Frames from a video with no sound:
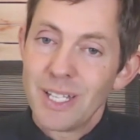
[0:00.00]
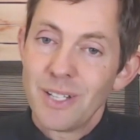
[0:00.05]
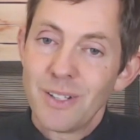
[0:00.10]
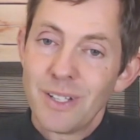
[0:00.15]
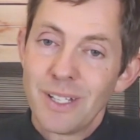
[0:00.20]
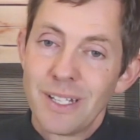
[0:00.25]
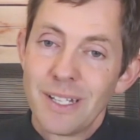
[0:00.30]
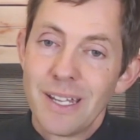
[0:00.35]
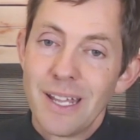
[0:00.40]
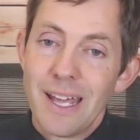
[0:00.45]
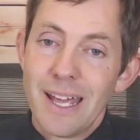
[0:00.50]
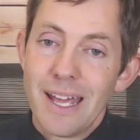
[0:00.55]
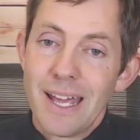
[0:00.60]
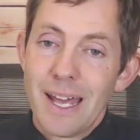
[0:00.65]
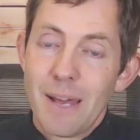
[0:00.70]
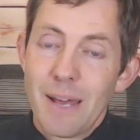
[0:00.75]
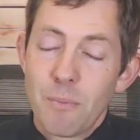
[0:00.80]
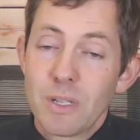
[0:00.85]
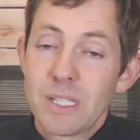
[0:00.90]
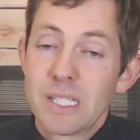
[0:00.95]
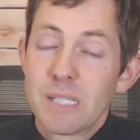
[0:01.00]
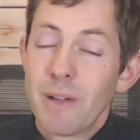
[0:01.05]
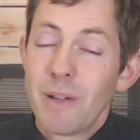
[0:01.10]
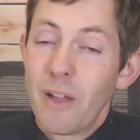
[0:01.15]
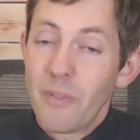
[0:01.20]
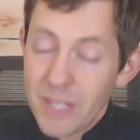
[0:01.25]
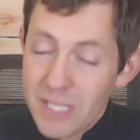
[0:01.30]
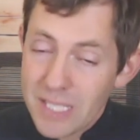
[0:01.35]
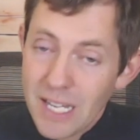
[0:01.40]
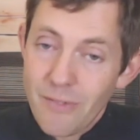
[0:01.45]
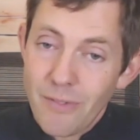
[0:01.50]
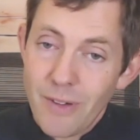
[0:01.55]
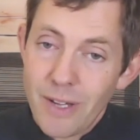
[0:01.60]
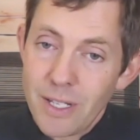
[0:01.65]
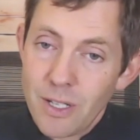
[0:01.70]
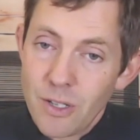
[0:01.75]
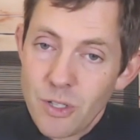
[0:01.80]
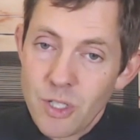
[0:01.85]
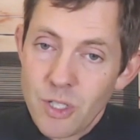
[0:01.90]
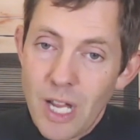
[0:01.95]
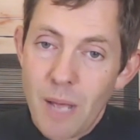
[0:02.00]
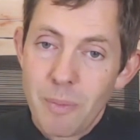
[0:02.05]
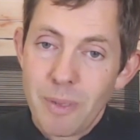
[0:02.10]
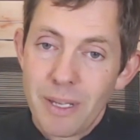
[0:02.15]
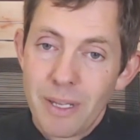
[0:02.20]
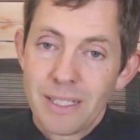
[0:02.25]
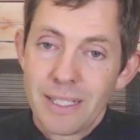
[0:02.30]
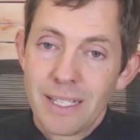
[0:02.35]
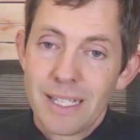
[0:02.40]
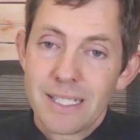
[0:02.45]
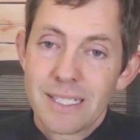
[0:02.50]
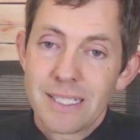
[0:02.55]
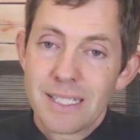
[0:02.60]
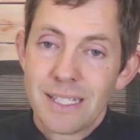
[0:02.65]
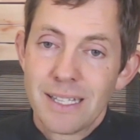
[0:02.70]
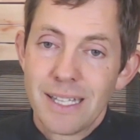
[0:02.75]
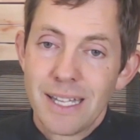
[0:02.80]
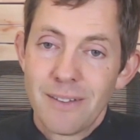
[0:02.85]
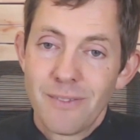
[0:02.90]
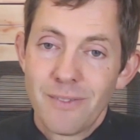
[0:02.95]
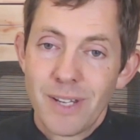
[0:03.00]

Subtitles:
You can put some healthy stuff on your shopping list, and then